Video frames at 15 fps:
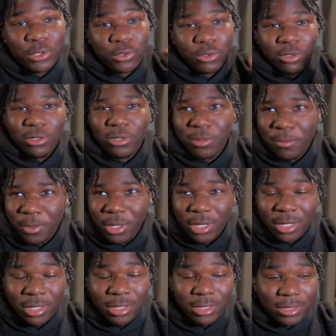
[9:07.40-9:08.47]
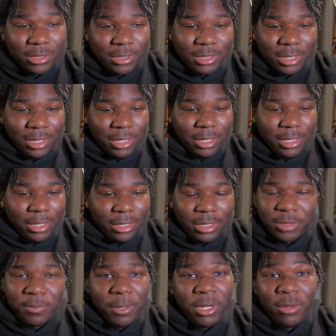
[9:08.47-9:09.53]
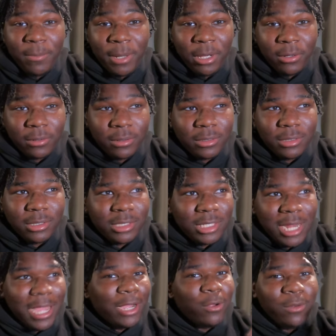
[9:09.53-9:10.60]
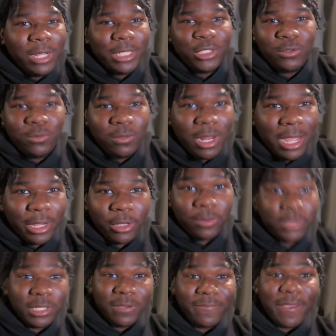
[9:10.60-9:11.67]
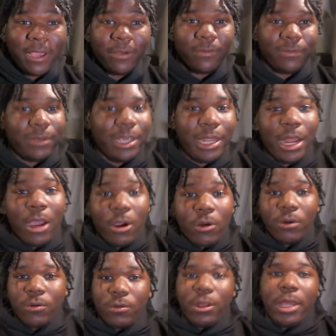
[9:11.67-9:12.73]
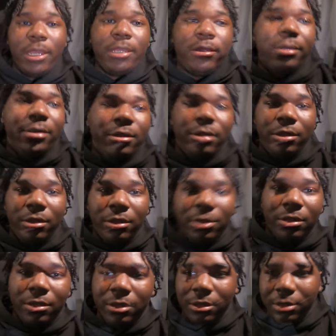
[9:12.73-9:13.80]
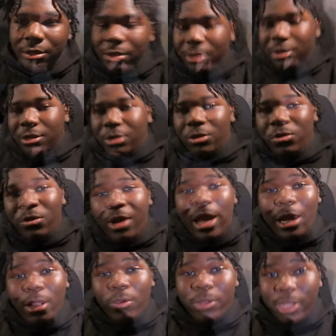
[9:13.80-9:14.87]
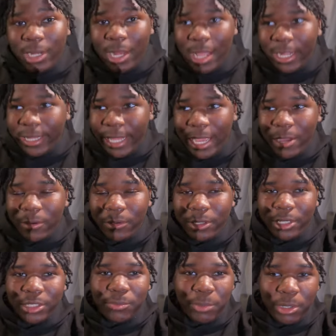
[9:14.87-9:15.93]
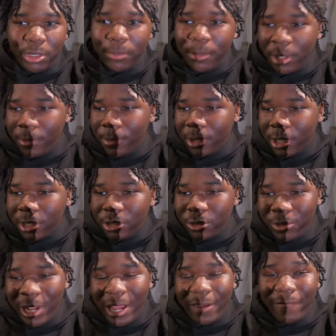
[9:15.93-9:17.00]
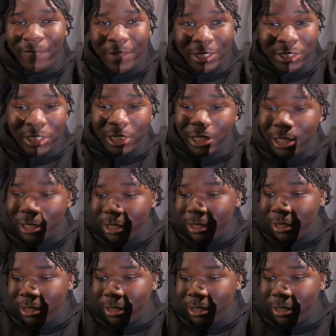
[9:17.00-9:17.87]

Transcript: truck because this Peterbilt is not gonna let you lock yourself out at all. Like you're not gonna get locked out in this Peterbilt because you gotta physically